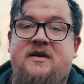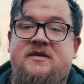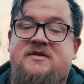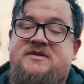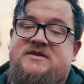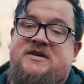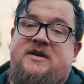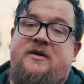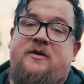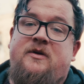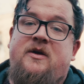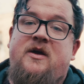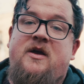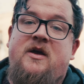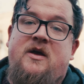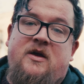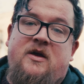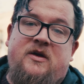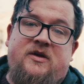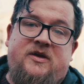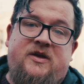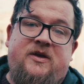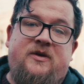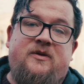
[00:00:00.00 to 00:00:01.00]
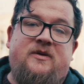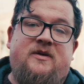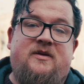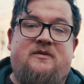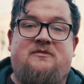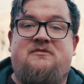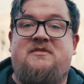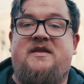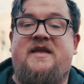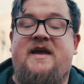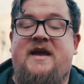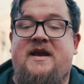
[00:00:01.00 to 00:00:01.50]
So you
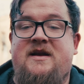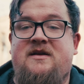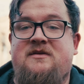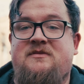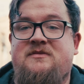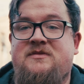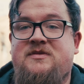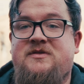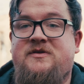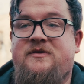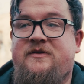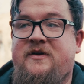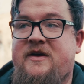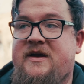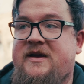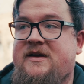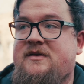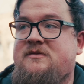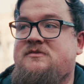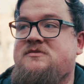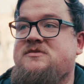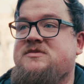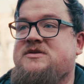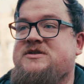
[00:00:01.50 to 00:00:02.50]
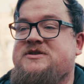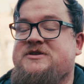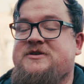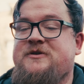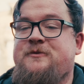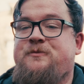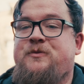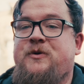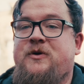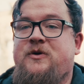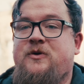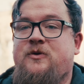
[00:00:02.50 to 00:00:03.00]
can then create
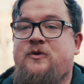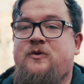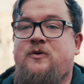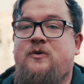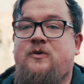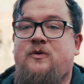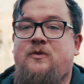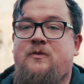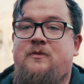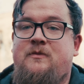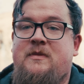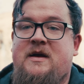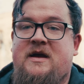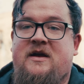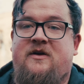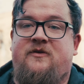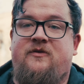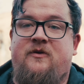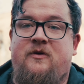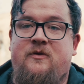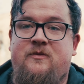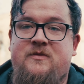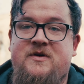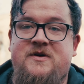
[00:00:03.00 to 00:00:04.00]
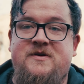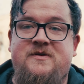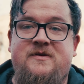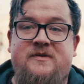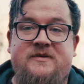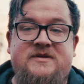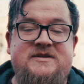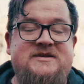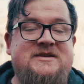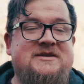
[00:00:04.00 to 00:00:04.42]
super cool macro modes.